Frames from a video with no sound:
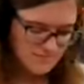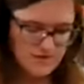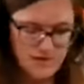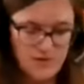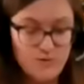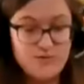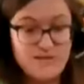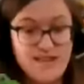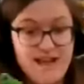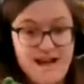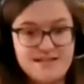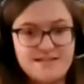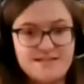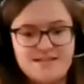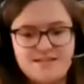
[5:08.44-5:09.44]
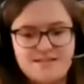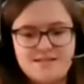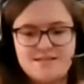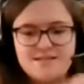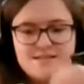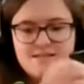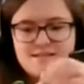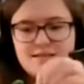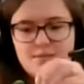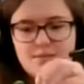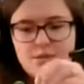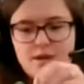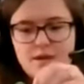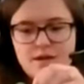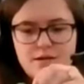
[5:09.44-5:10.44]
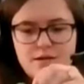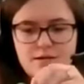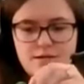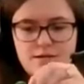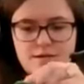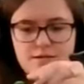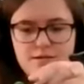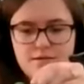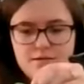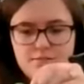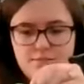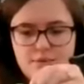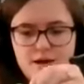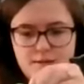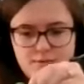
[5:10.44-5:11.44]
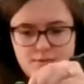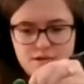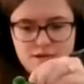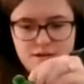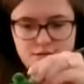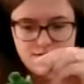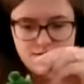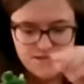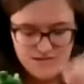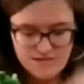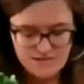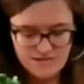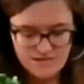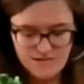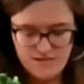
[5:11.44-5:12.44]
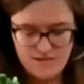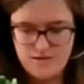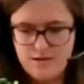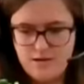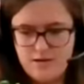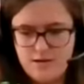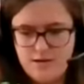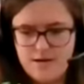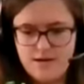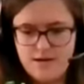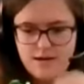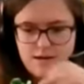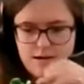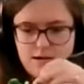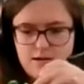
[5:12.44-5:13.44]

I'm going to use that to stick my pipe cleaners in.